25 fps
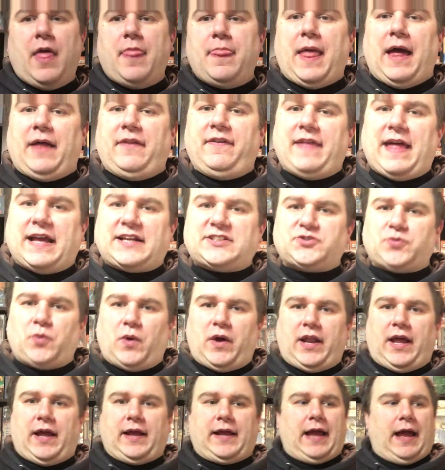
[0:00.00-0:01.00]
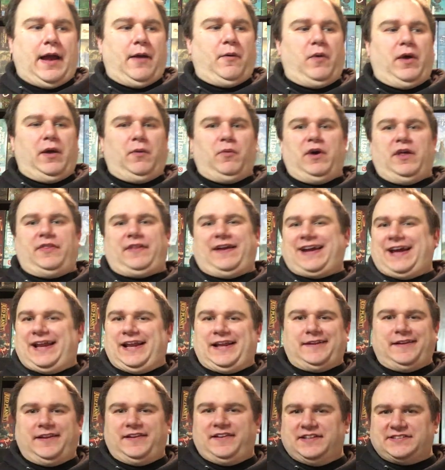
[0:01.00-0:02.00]
Now, next one I kind
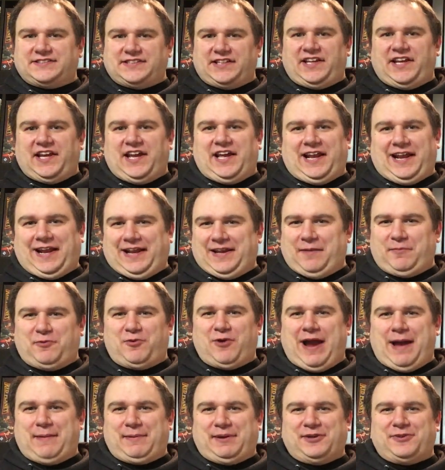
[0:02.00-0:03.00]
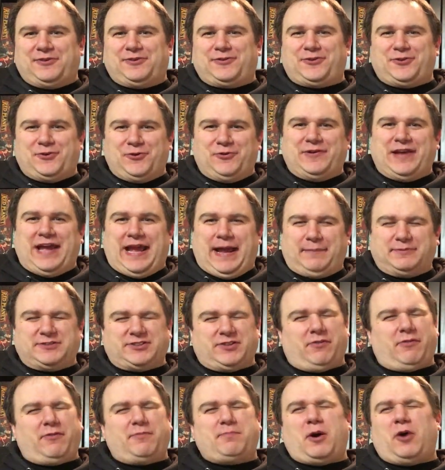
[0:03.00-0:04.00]
of did this again. I ended up grabbing two games.
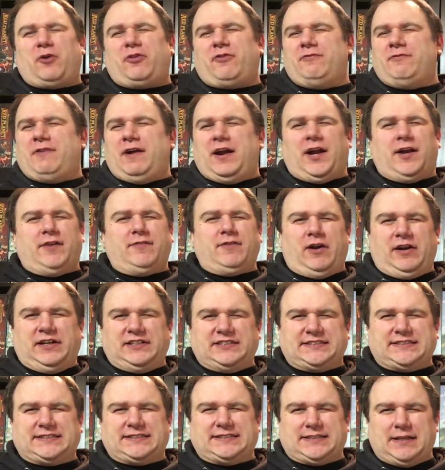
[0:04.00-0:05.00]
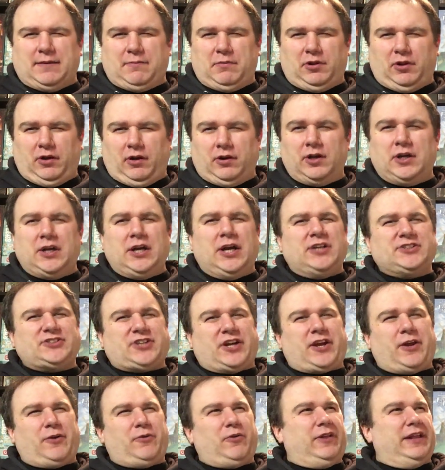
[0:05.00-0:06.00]
They were both very, very similar.
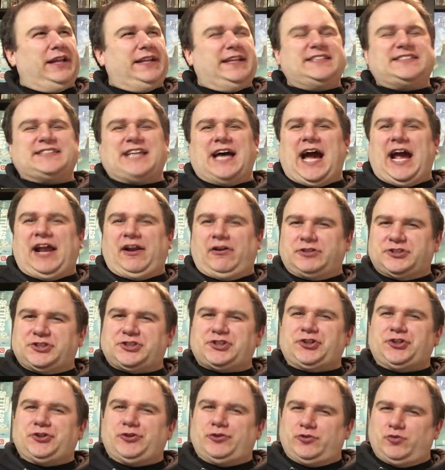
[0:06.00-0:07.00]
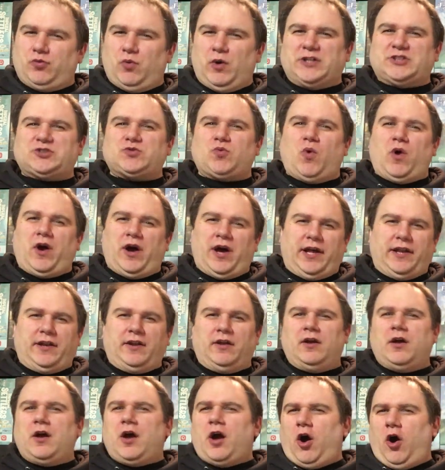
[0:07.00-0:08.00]
So I couldn't really decide or choose which
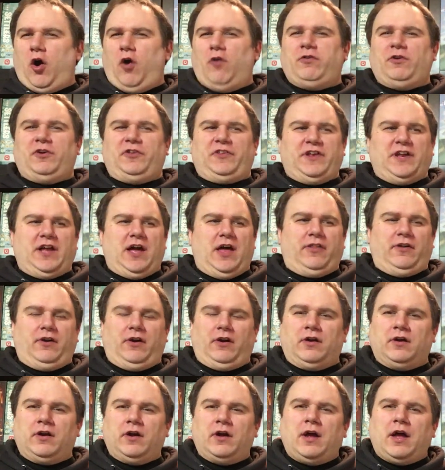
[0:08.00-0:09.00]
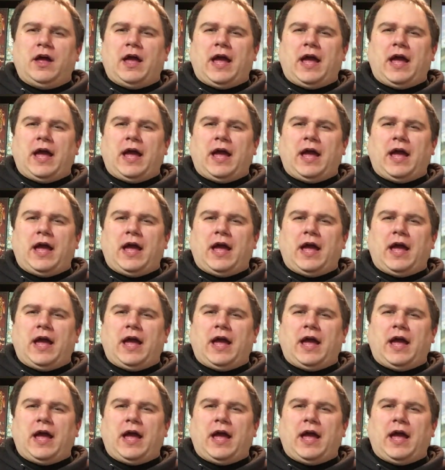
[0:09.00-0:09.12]
one over the other.